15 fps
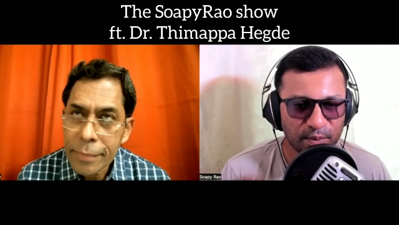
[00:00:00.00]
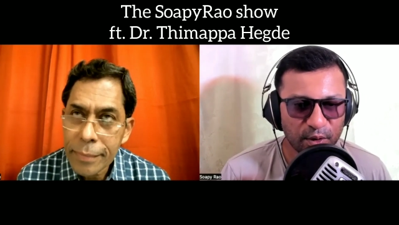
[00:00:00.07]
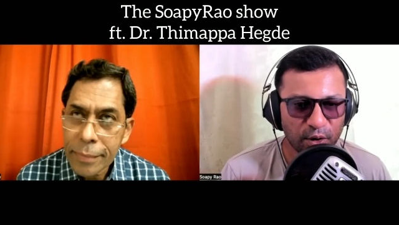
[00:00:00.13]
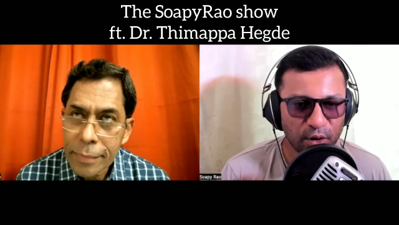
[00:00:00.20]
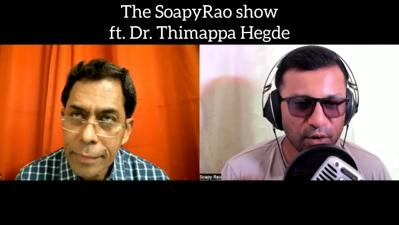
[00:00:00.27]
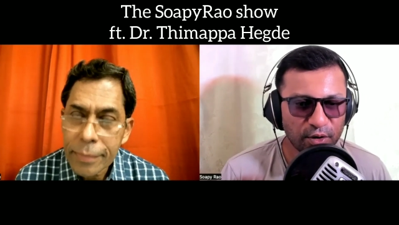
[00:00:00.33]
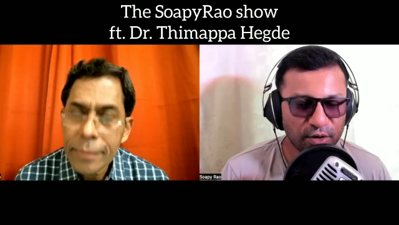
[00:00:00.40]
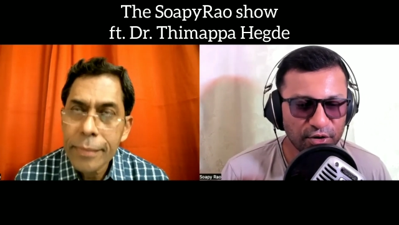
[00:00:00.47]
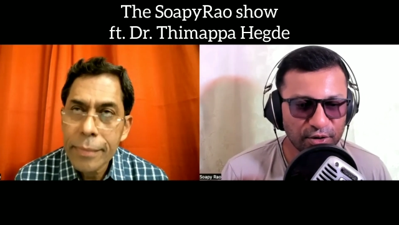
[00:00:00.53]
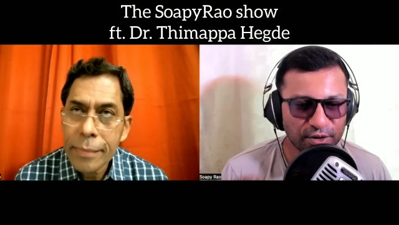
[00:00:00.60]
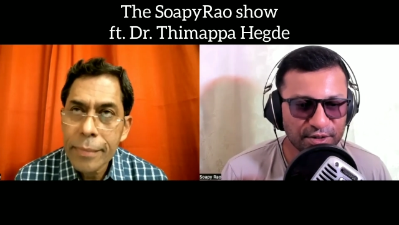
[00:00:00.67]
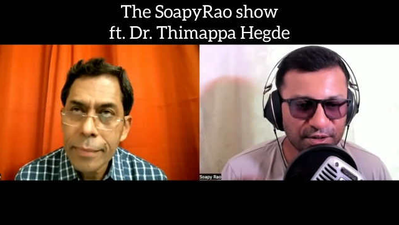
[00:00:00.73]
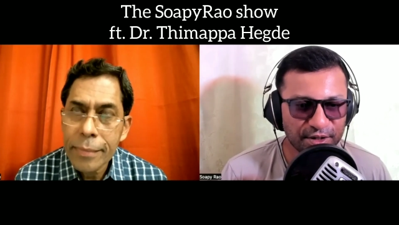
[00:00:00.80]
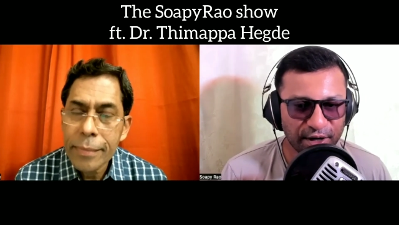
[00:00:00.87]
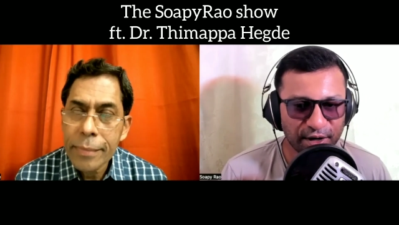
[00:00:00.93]
Speaker 1: you know you're, you're
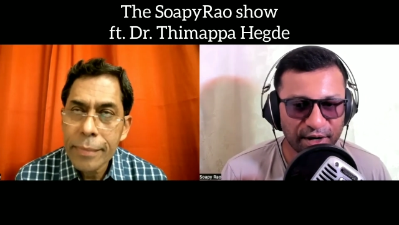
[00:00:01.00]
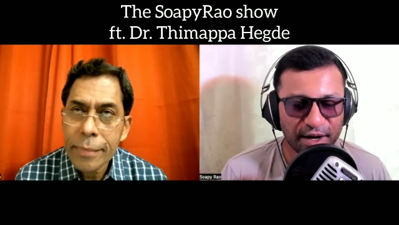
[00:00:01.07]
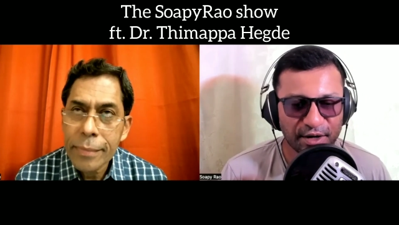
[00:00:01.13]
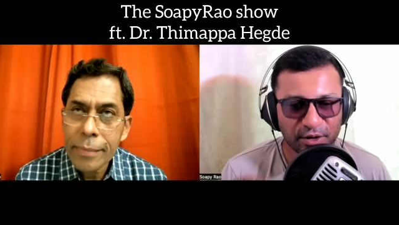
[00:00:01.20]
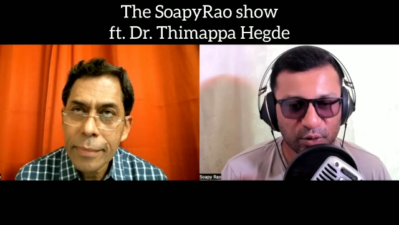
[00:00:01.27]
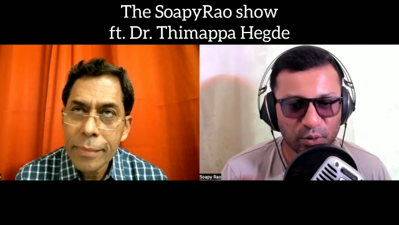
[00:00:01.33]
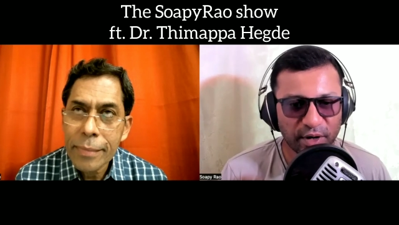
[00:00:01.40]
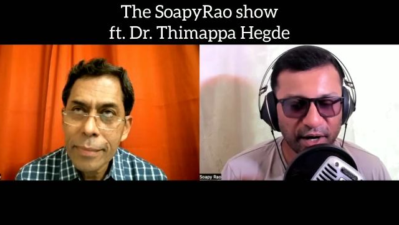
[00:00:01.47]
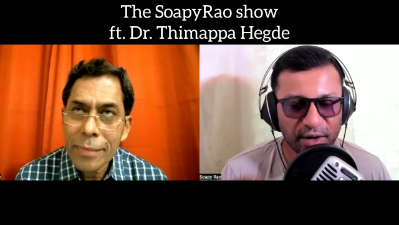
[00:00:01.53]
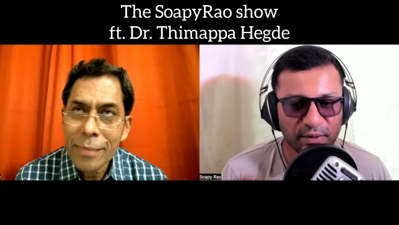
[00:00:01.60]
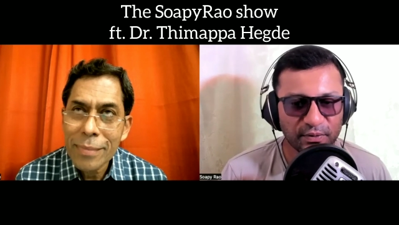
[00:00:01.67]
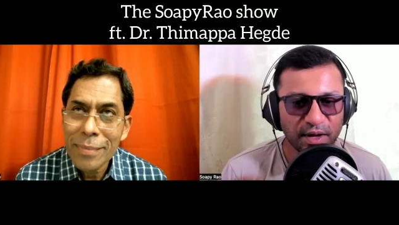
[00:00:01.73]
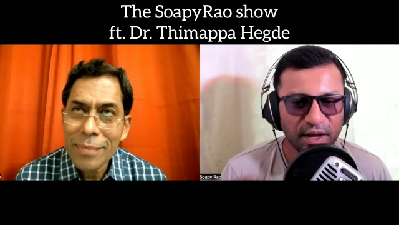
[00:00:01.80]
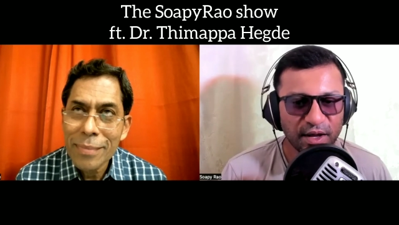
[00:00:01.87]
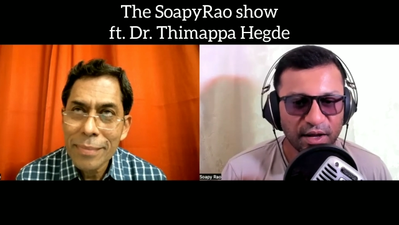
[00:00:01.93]
struggling to kind
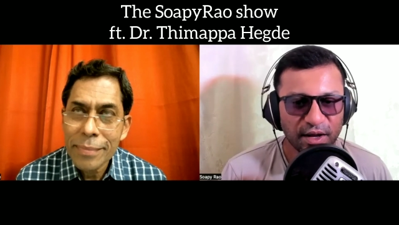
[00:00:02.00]
of